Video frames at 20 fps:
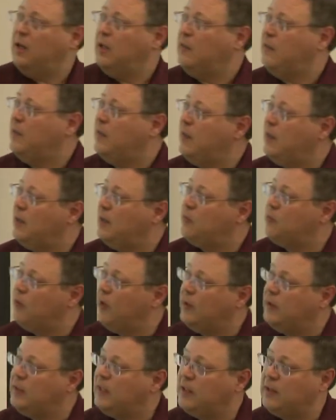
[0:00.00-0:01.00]
The
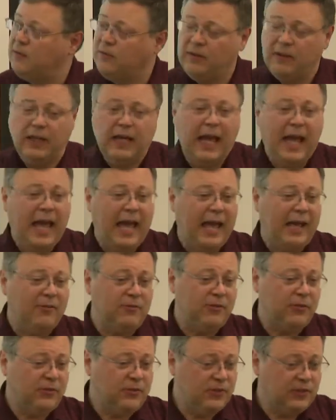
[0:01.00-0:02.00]
one that we have
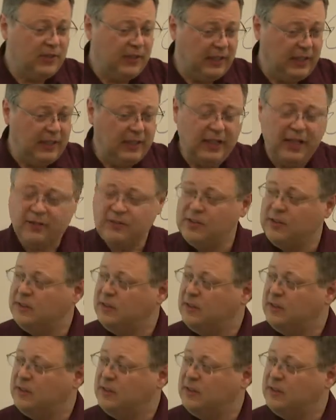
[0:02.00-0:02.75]
seen as an